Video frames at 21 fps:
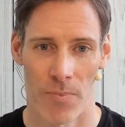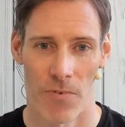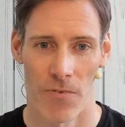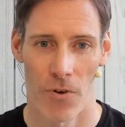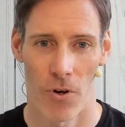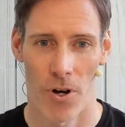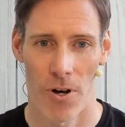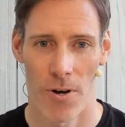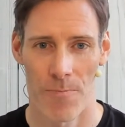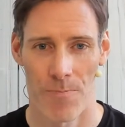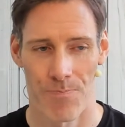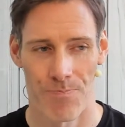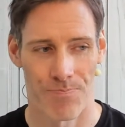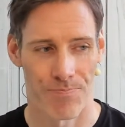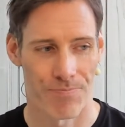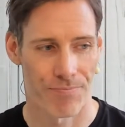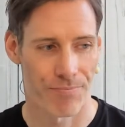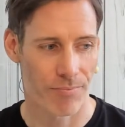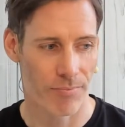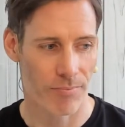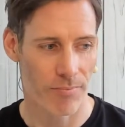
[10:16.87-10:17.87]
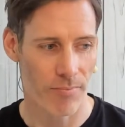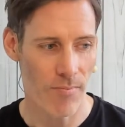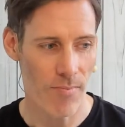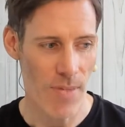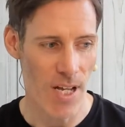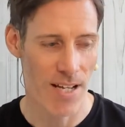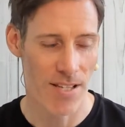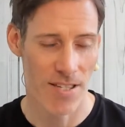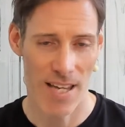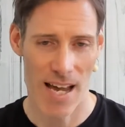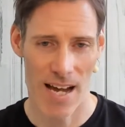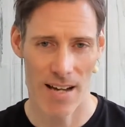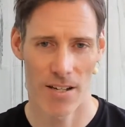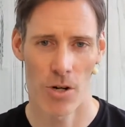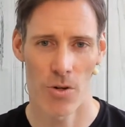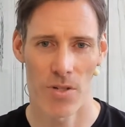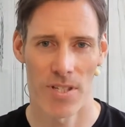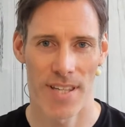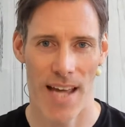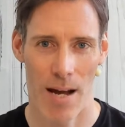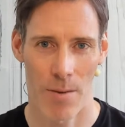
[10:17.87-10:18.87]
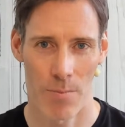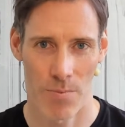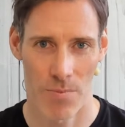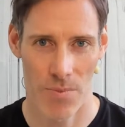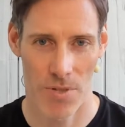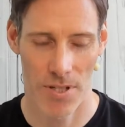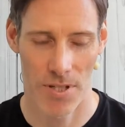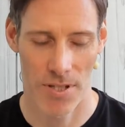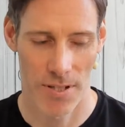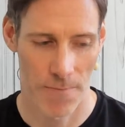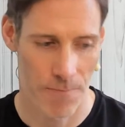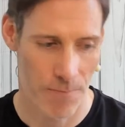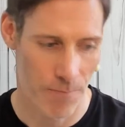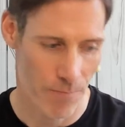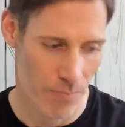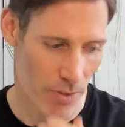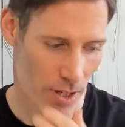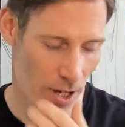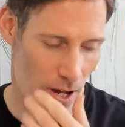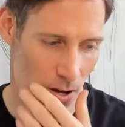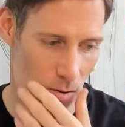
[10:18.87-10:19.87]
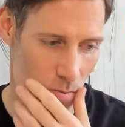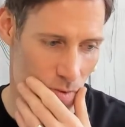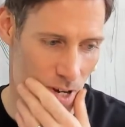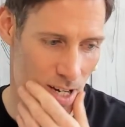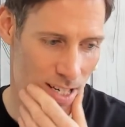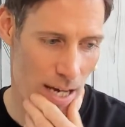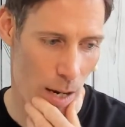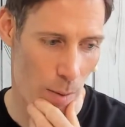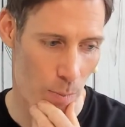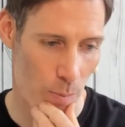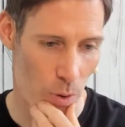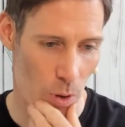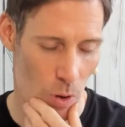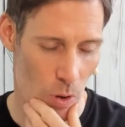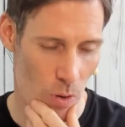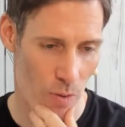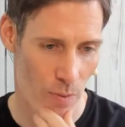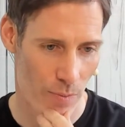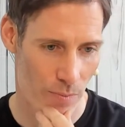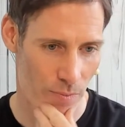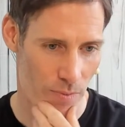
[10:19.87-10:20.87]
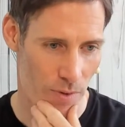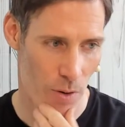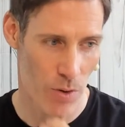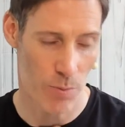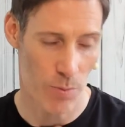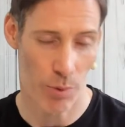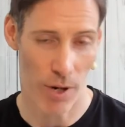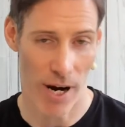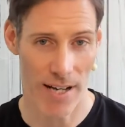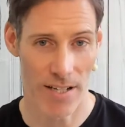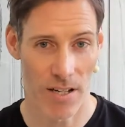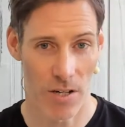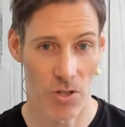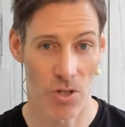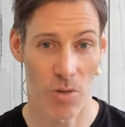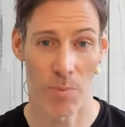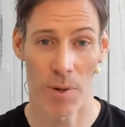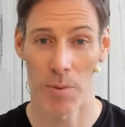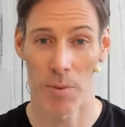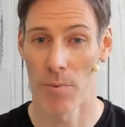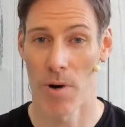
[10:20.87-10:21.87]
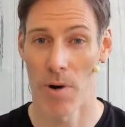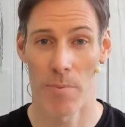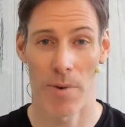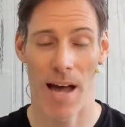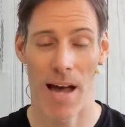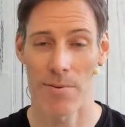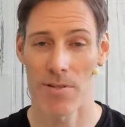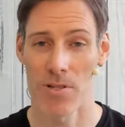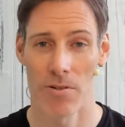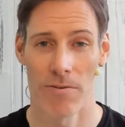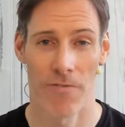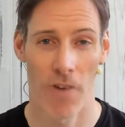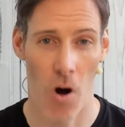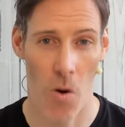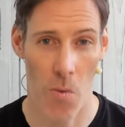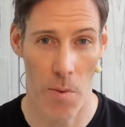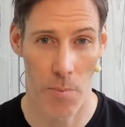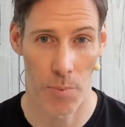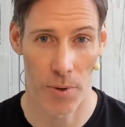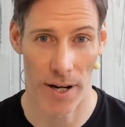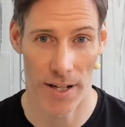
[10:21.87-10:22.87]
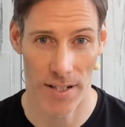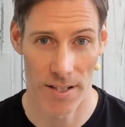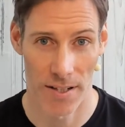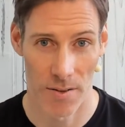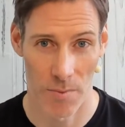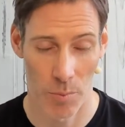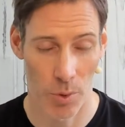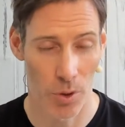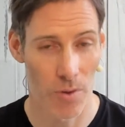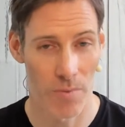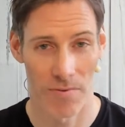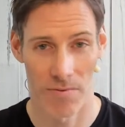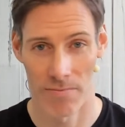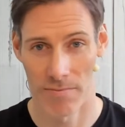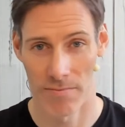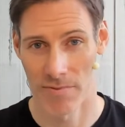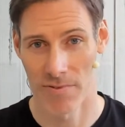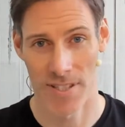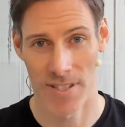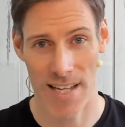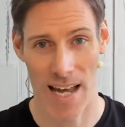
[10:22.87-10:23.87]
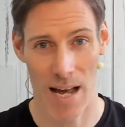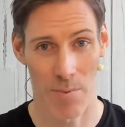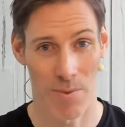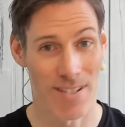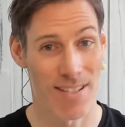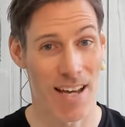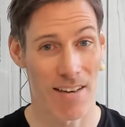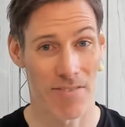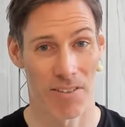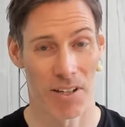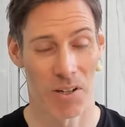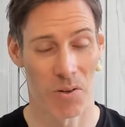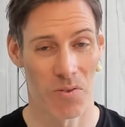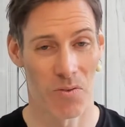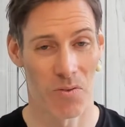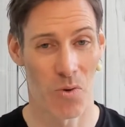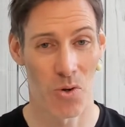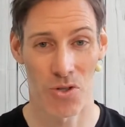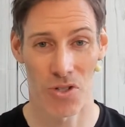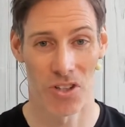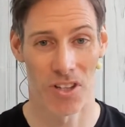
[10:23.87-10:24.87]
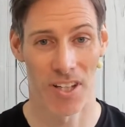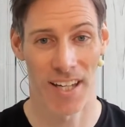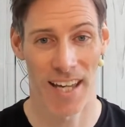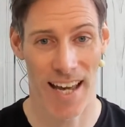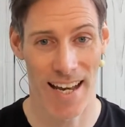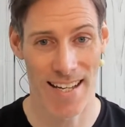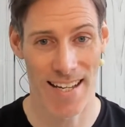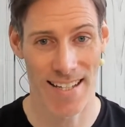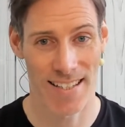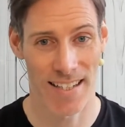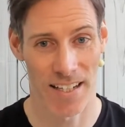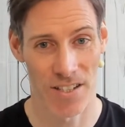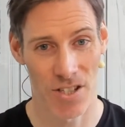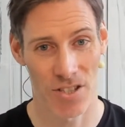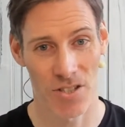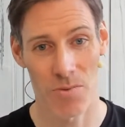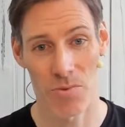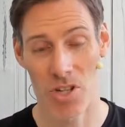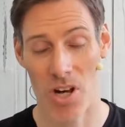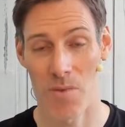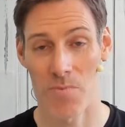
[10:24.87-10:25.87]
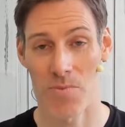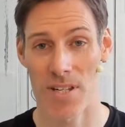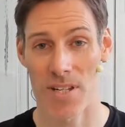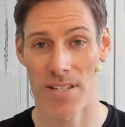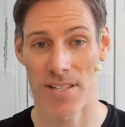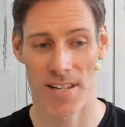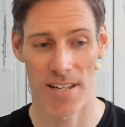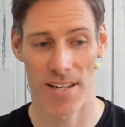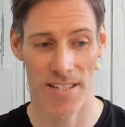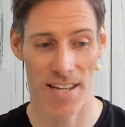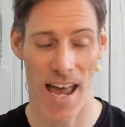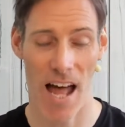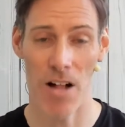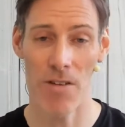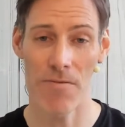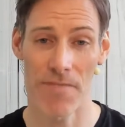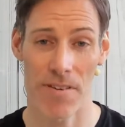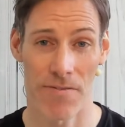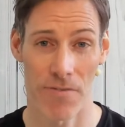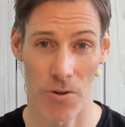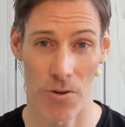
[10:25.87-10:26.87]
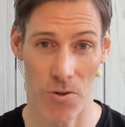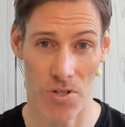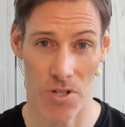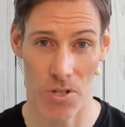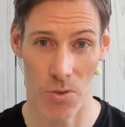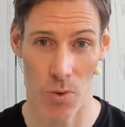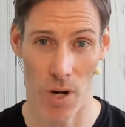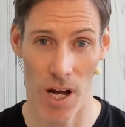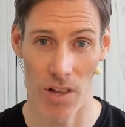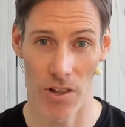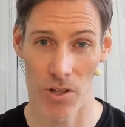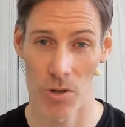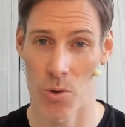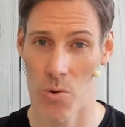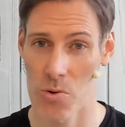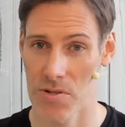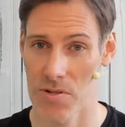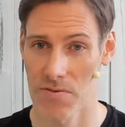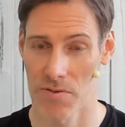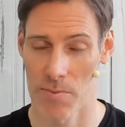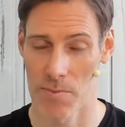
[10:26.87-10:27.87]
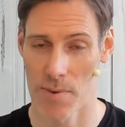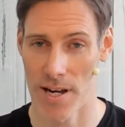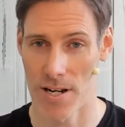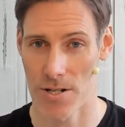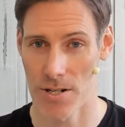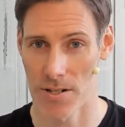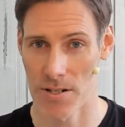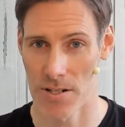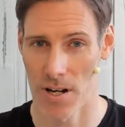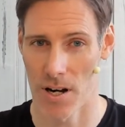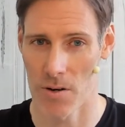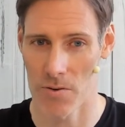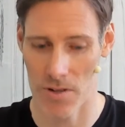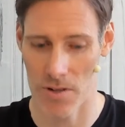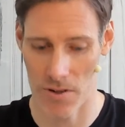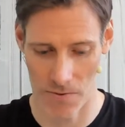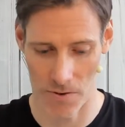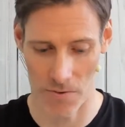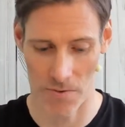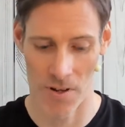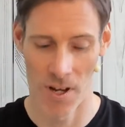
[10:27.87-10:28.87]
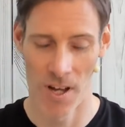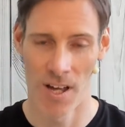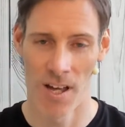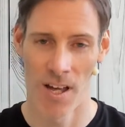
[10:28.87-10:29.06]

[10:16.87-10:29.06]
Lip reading: for, you know, Sam's example, it was bread. You know, some people might be absolutely fine with bread, but for Sam, it definitely wasn't the case. And sometimes it's healthy foods as well that cause inflammation. You know, if you,